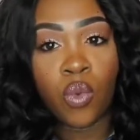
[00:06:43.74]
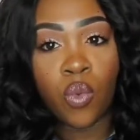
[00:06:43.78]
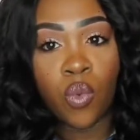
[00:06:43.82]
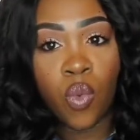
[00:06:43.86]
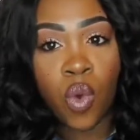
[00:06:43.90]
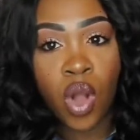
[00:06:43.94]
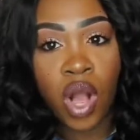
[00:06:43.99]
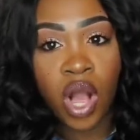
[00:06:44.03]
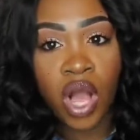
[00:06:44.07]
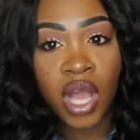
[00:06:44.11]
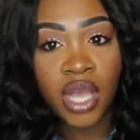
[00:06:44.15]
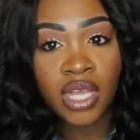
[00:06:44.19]

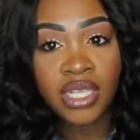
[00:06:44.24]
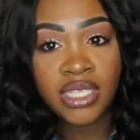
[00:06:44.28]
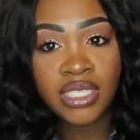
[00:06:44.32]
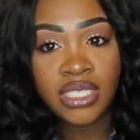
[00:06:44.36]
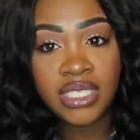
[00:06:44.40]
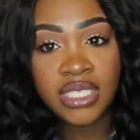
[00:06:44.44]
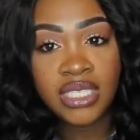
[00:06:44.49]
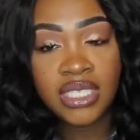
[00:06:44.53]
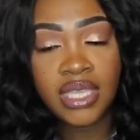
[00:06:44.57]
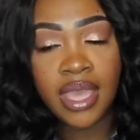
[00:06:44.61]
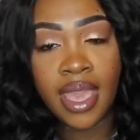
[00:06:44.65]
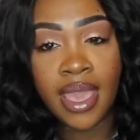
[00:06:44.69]

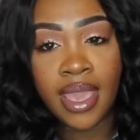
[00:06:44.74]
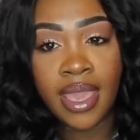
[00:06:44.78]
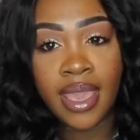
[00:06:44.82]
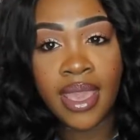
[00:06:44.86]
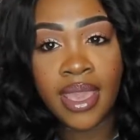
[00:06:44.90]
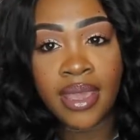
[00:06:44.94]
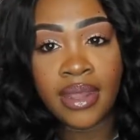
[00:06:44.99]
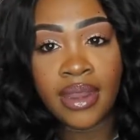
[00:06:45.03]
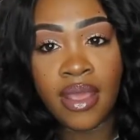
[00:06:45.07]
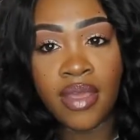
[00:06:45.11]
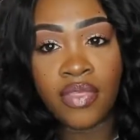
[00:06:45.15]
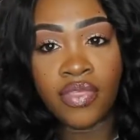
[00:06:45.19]
wands
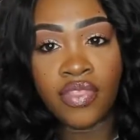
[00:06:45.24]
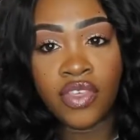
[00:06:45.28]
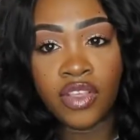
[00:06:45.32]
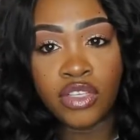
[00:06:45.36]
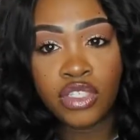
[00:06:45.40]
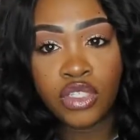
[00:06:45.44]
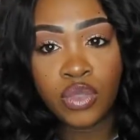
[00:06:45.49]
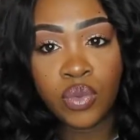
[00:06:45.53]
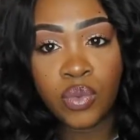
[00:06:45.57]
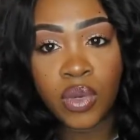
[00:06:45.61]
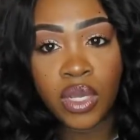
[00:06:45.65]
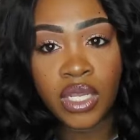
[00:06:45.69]
and
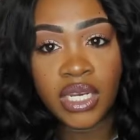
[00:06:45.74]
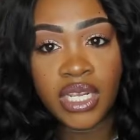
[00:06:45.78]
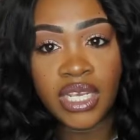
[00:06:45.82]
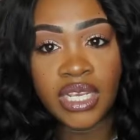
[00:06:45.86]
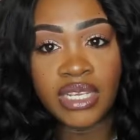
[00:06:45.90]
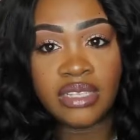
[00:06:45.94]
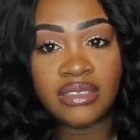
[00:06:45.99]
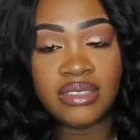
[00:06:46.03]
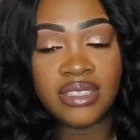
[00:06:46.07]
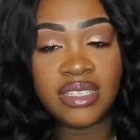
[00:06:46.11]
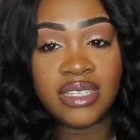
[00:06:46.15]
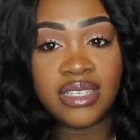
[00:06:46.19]
this one
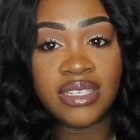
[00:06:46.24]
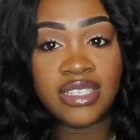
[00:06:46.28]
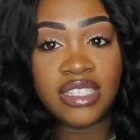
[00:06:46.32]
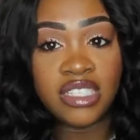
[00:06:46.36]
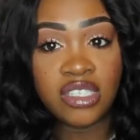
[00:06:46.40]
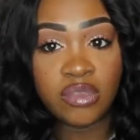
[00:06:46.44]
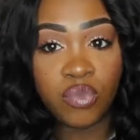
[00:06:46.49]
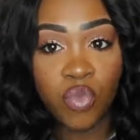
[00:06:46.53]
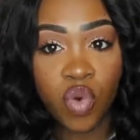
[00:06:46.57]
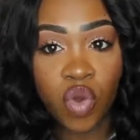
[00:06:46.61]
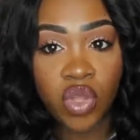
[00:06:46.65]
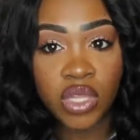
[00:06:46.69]
is the
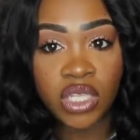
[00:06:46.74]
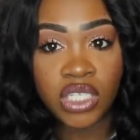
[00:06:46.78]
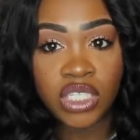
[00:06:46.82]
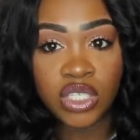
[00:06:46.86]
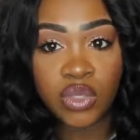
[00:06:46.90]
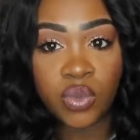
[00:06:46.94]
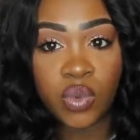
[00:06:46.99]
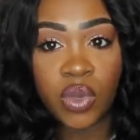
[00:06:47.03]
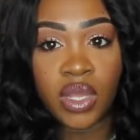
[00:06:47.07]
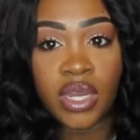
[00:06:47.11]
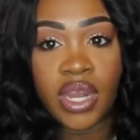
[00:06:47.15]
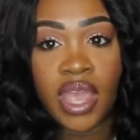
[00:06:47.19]

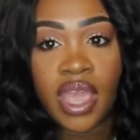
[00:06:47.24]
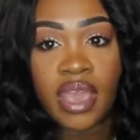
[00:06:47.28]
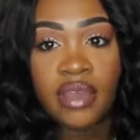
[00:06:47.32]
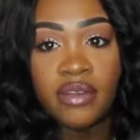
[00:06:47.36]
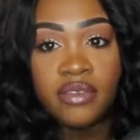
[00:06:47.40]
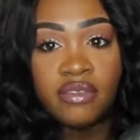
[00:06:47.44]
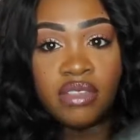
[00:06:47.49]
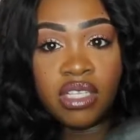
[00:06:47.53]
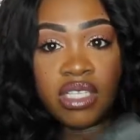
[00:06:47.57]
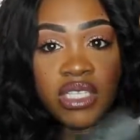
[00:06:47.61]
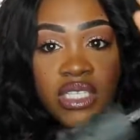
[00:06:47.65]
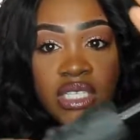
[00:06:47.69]
smallest one out
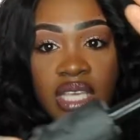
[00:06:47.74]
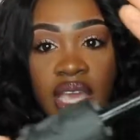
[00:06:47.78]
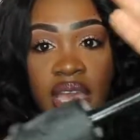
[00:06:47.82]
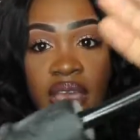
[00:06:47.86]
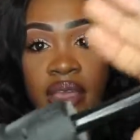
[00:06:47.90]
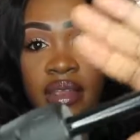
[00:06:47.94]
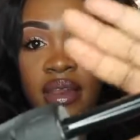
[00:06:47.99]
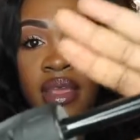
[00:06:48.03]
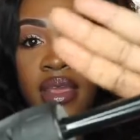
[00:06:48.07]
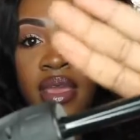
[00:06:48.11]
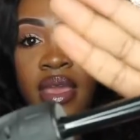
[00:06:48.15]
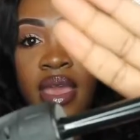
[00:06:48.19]
of the
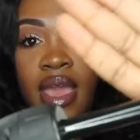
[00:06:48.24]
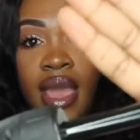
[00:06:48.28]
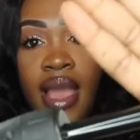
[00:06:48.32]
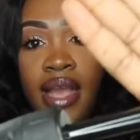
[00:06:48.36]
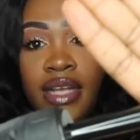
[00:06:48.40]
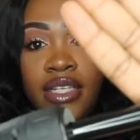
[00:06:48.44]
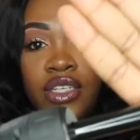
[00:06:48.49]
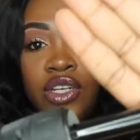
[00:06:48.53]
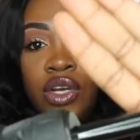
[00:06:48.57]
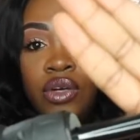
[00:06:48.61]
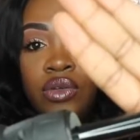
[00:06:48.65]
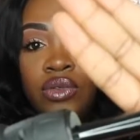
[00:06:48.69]
set.
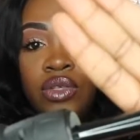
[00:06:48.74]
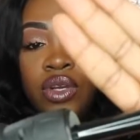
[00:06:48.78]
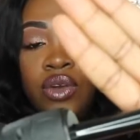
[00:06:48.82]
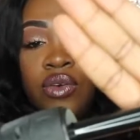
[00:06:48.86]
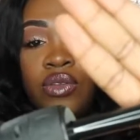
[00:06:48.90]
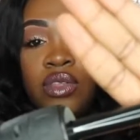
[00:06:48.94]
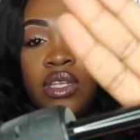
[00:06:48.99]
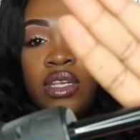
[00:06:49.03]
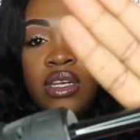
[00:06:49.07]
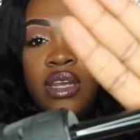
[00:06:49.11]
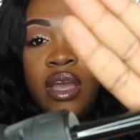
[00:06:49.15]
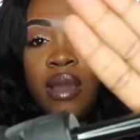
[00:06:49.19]
I don't
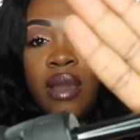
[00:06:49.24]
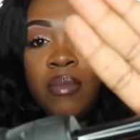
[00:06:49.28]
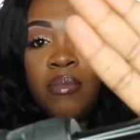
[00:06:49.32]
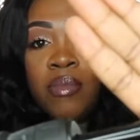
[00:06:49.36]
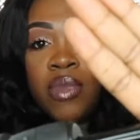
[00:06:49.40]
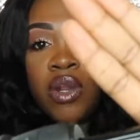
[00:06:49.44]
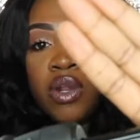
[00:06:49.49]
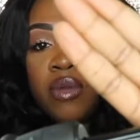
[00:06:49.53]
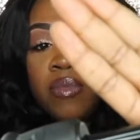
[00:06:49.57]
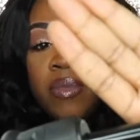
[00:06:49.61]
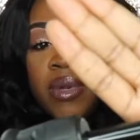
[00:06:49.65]
know the number